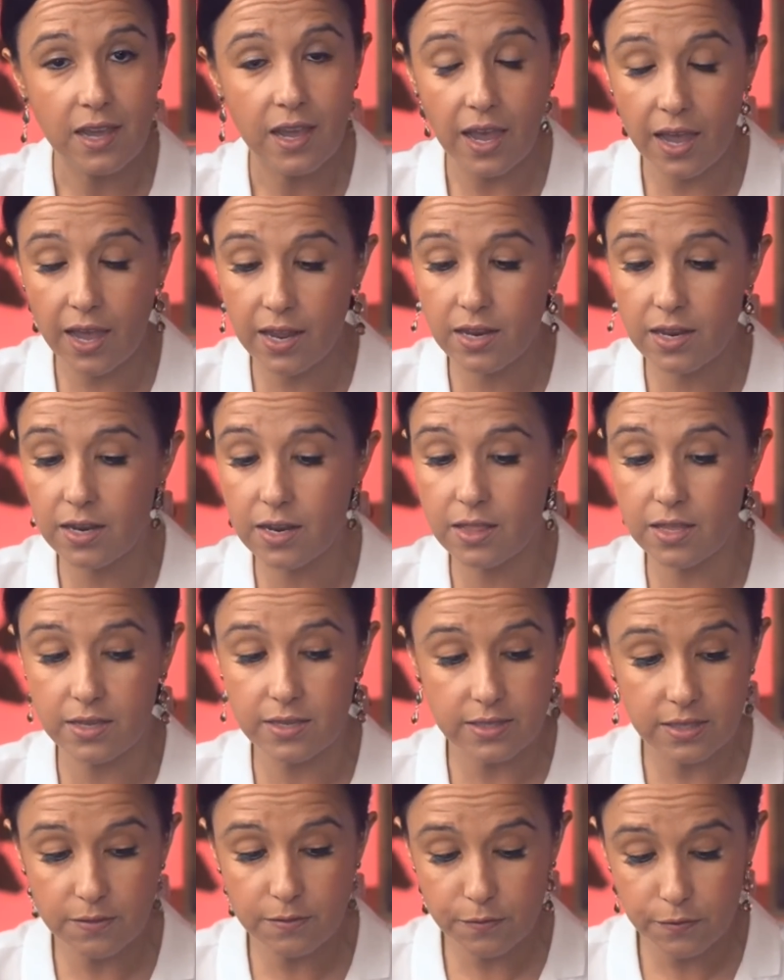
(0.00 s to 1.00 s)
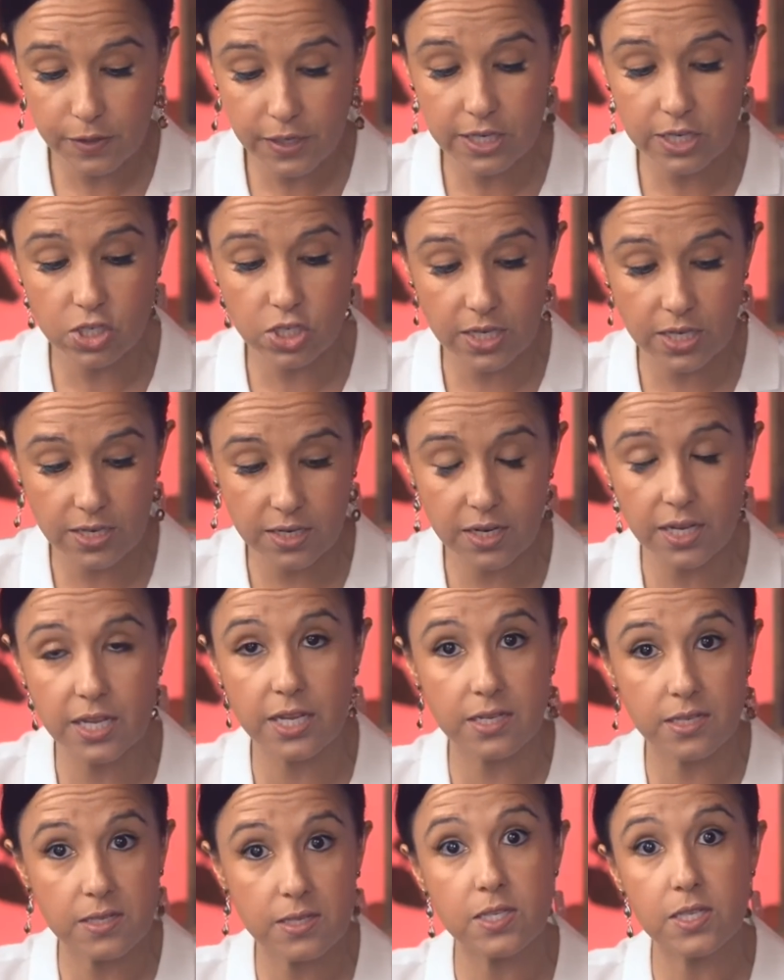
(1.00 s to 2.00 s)
And this inflation
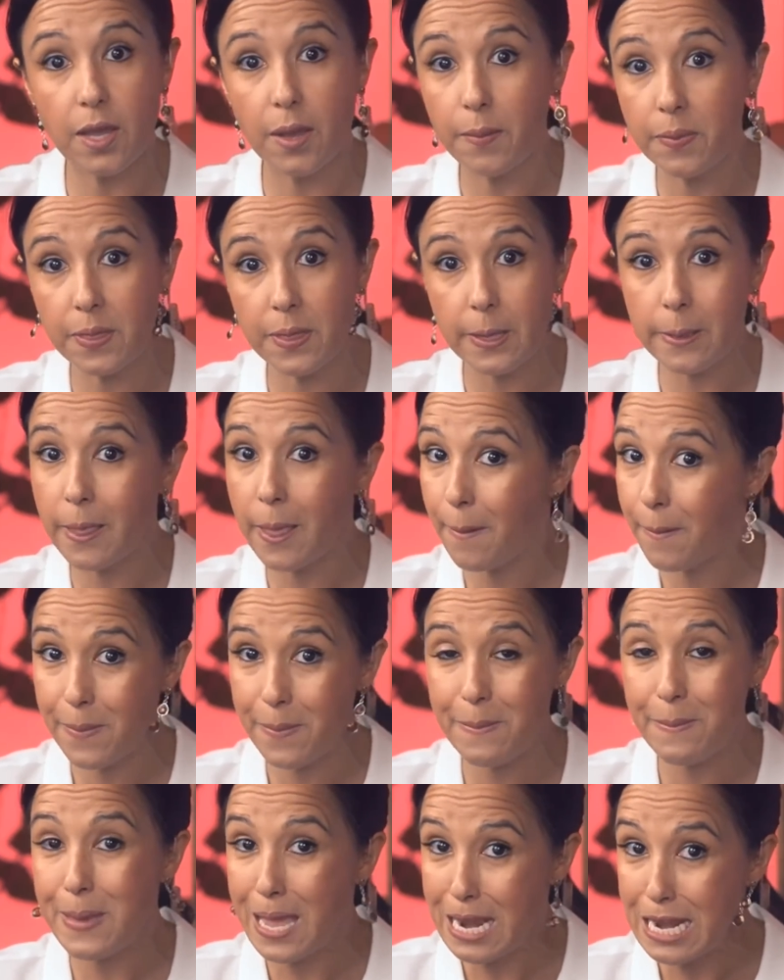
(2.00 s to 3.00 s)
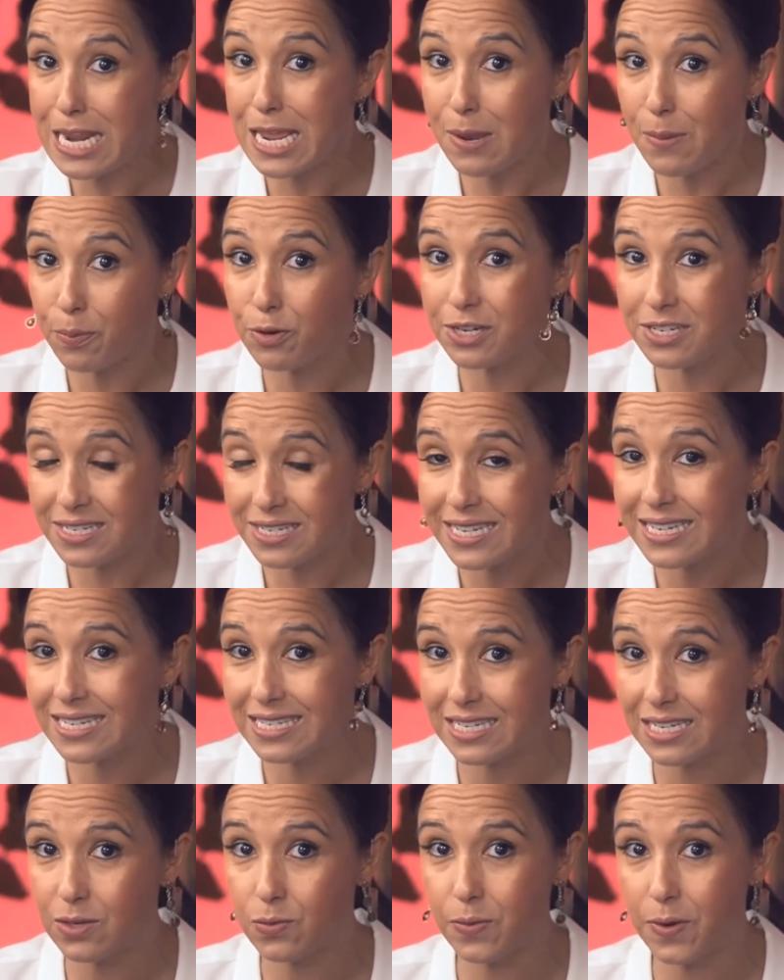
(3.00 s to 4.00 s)
is something that many
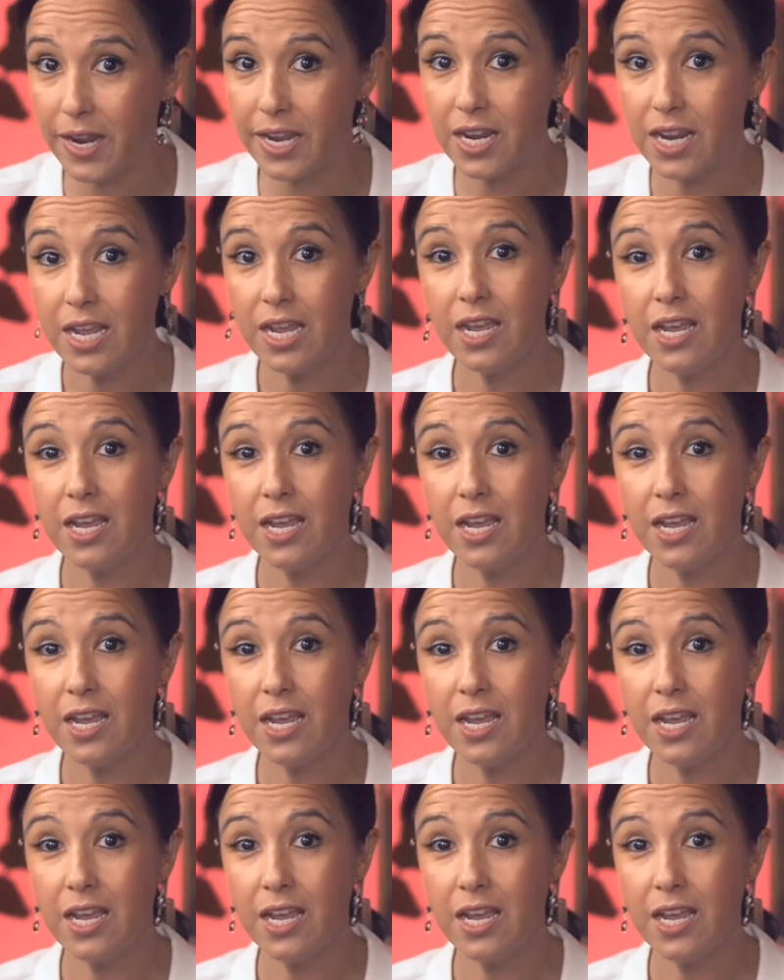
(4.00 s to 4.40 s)
predicted, right?